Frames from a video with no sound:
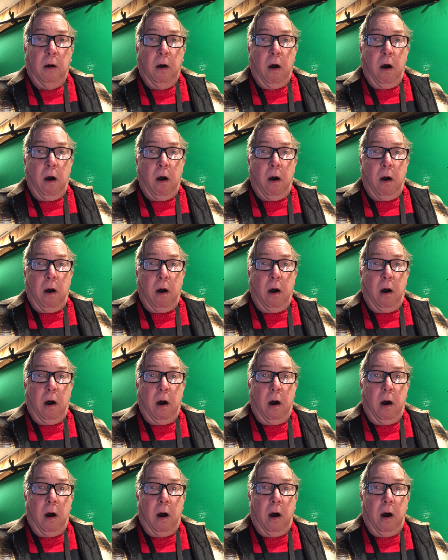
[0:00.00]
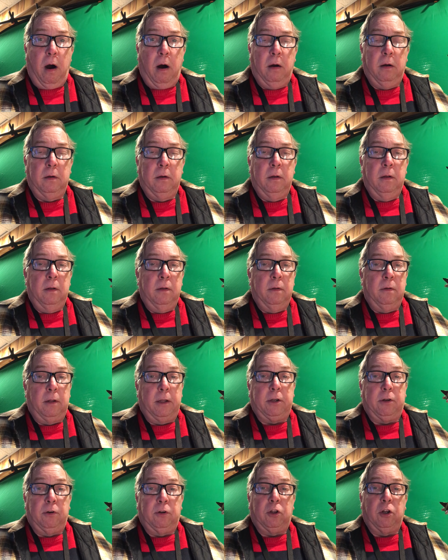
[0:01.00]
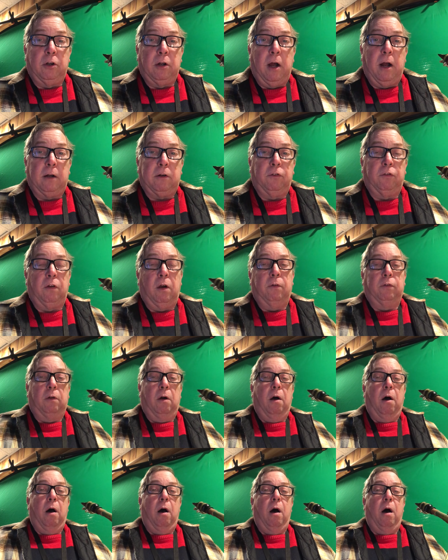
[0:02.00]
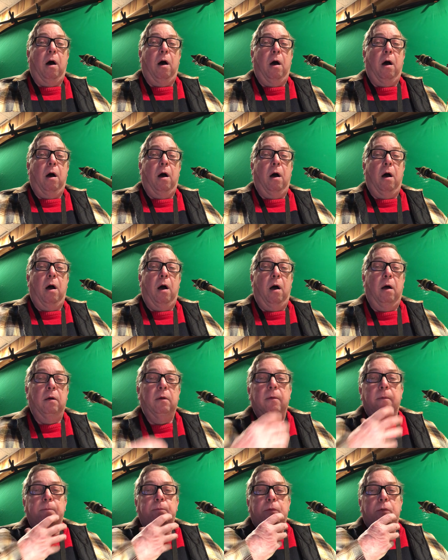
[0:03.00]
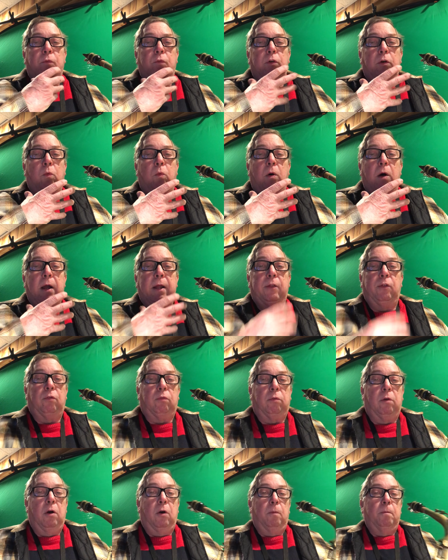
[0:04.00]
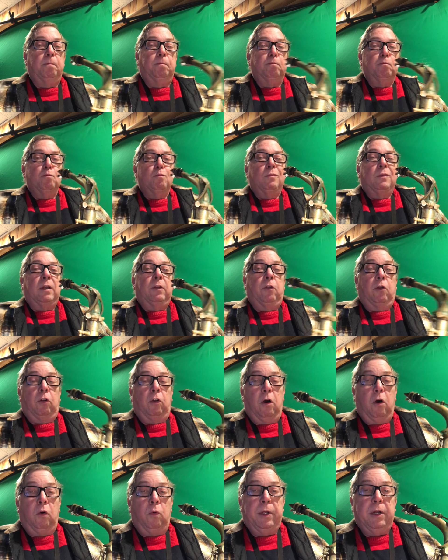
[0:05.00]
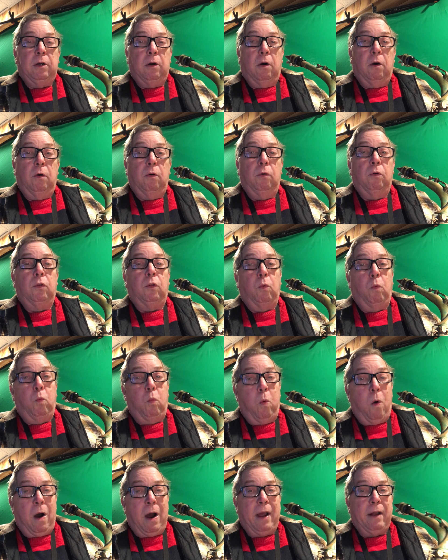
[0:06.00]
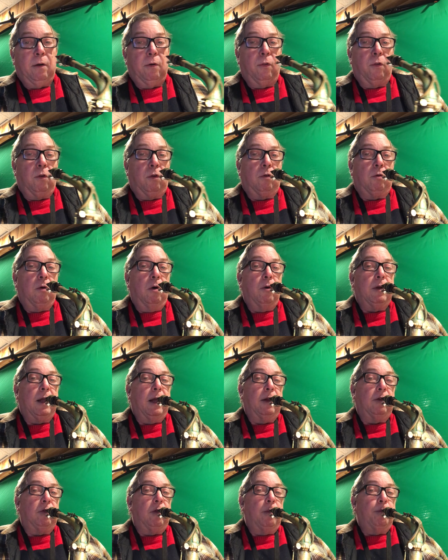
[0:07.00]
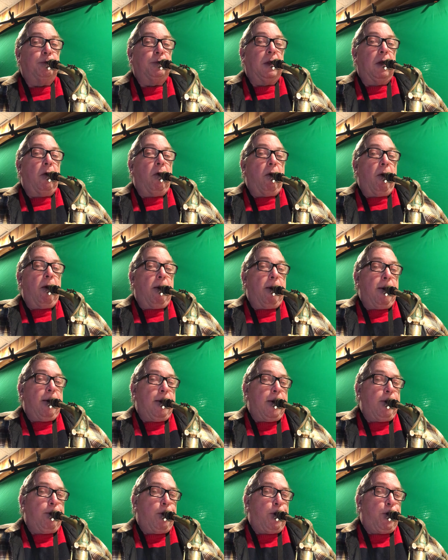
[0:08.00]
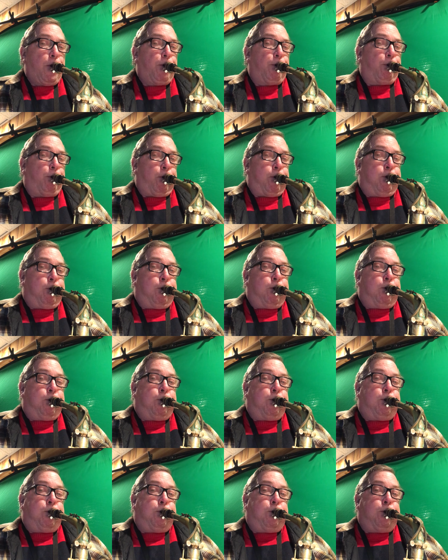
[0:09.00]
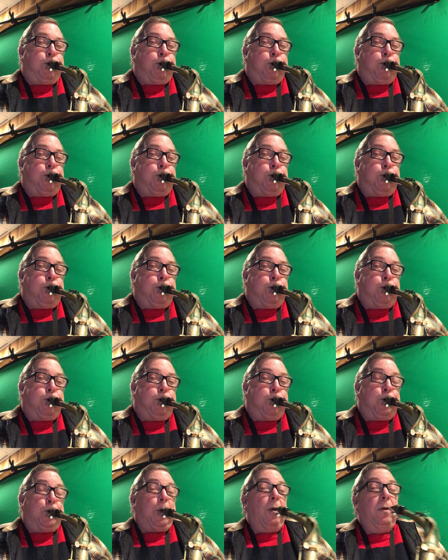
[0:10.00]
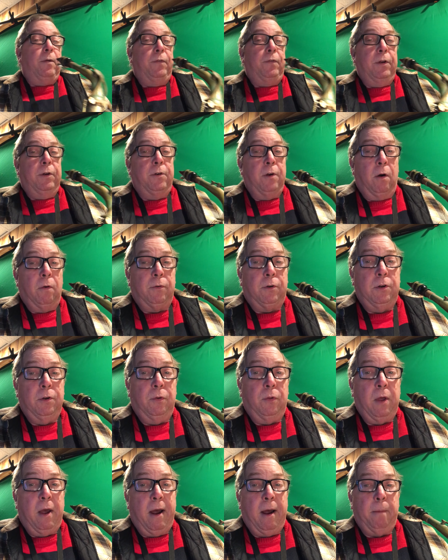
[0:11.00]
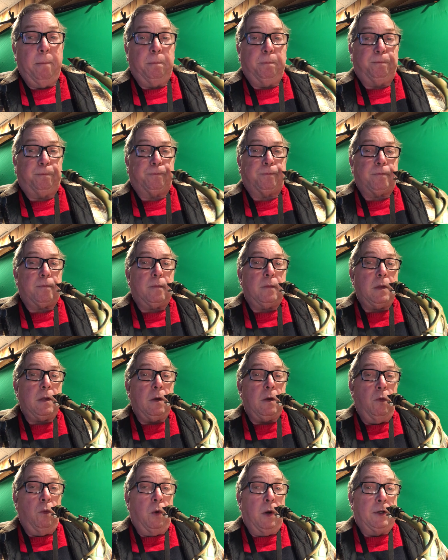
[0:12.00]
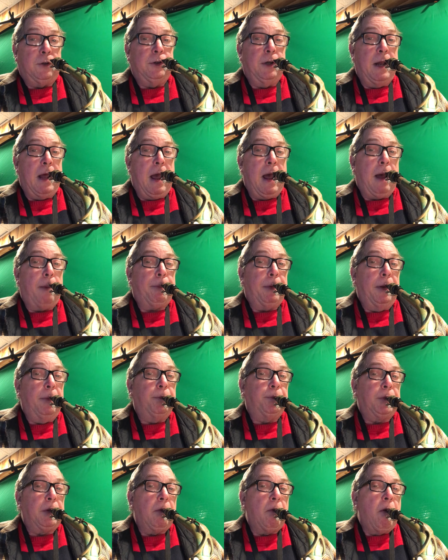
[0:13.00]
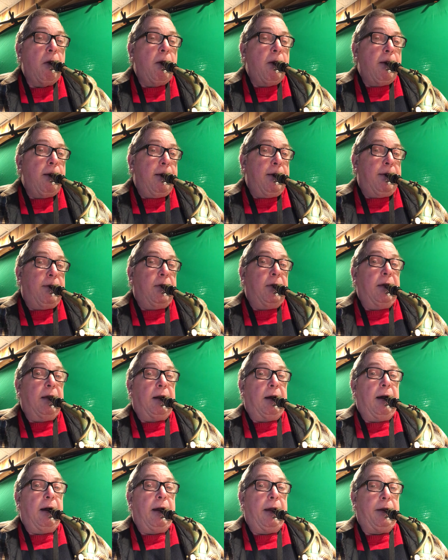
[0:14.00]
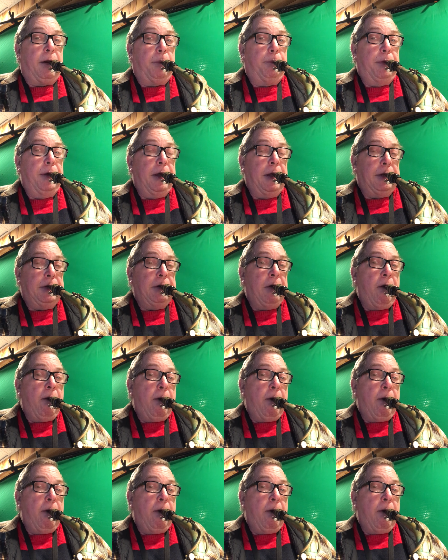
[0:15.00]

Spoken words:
"Oh," like you're at the doctor's office. "Oh." Real wide throat. And the lower we go, the wider the throat gets. If you don't do that, what could happen is you get a higher pitch.